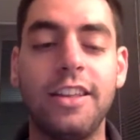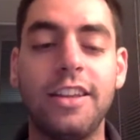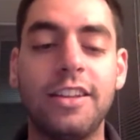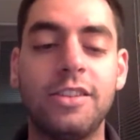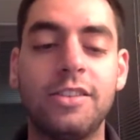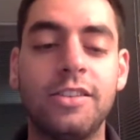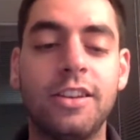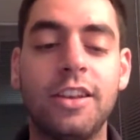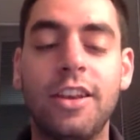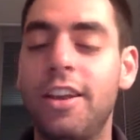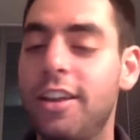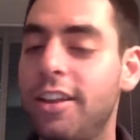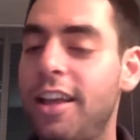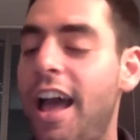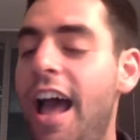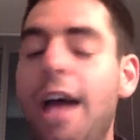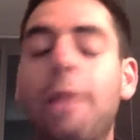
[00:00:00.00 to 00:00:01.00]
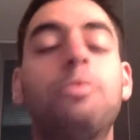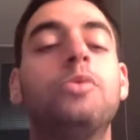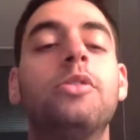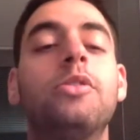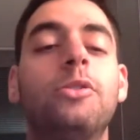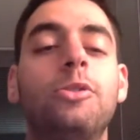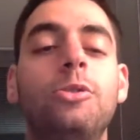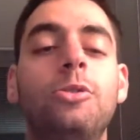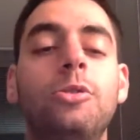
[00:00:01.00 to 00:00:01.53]
I think it's
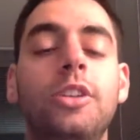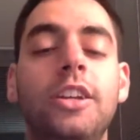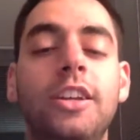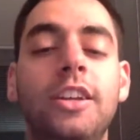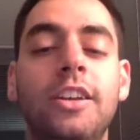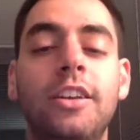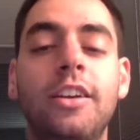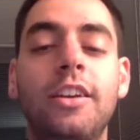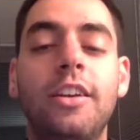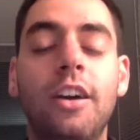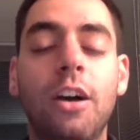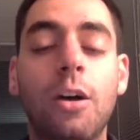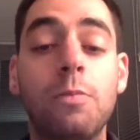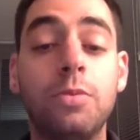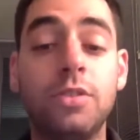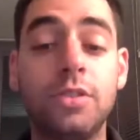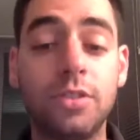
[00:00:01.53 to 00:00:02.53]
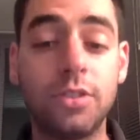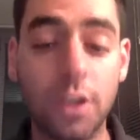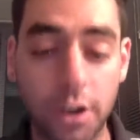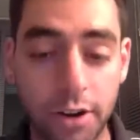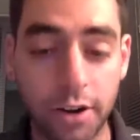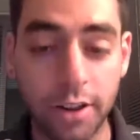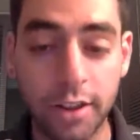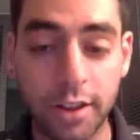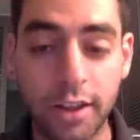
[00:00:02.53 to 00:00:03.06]
absolutely
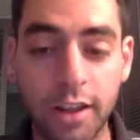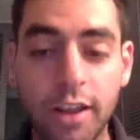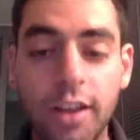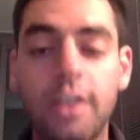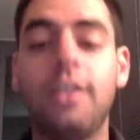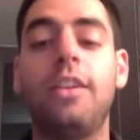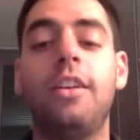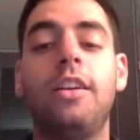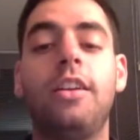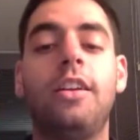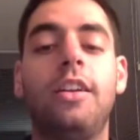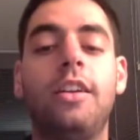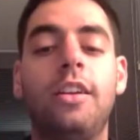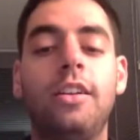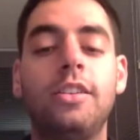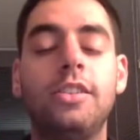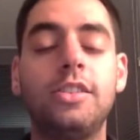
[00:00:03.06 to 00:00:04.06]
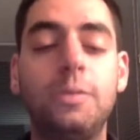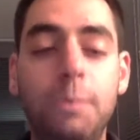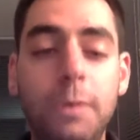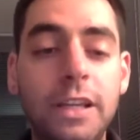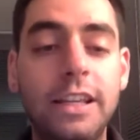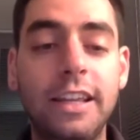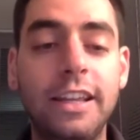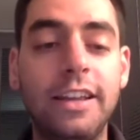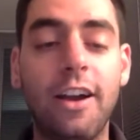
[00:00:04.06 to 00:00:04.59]
absurd.
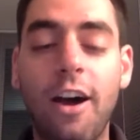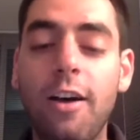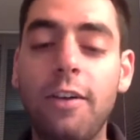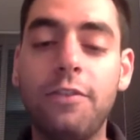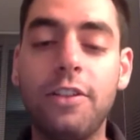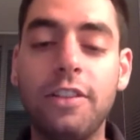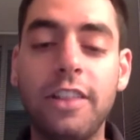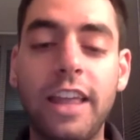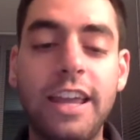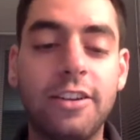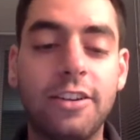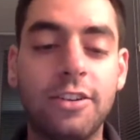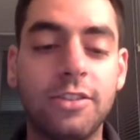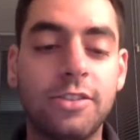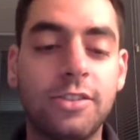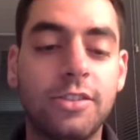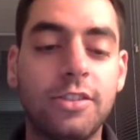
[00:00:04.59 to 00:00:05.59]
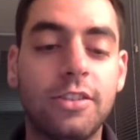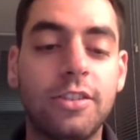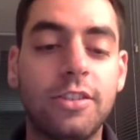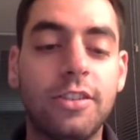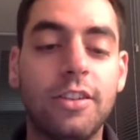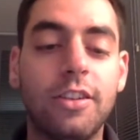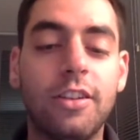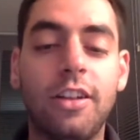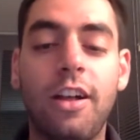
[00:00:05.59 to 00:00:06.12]
Speaking of the
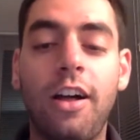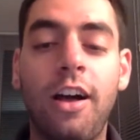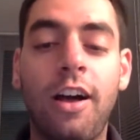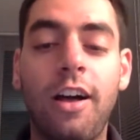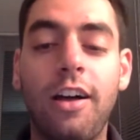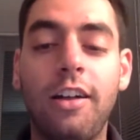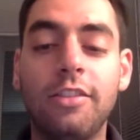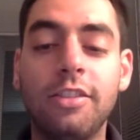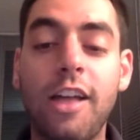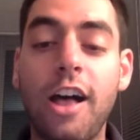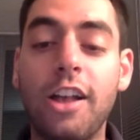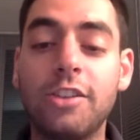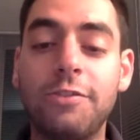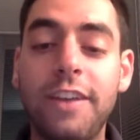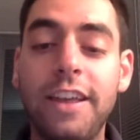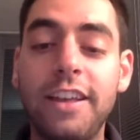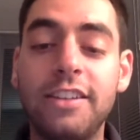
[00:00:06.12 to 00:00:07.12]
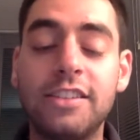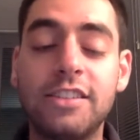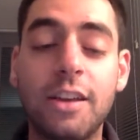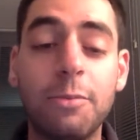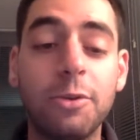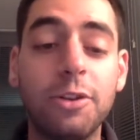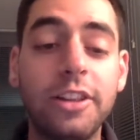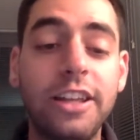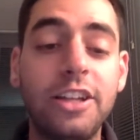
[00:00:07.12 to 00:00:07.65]
Lakers, Las
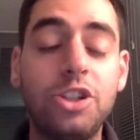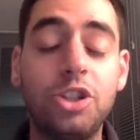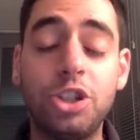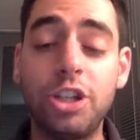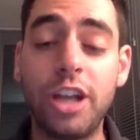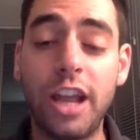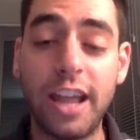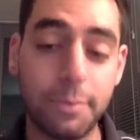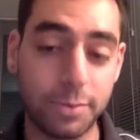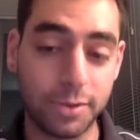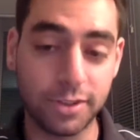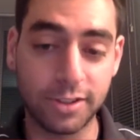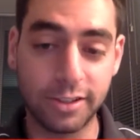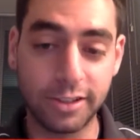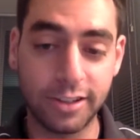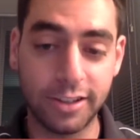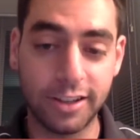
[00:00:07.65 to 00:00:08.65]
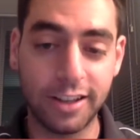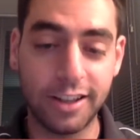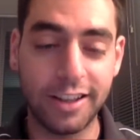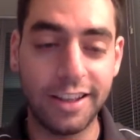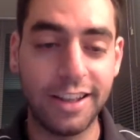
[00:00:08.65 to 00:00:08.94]
Vegas Summer League champs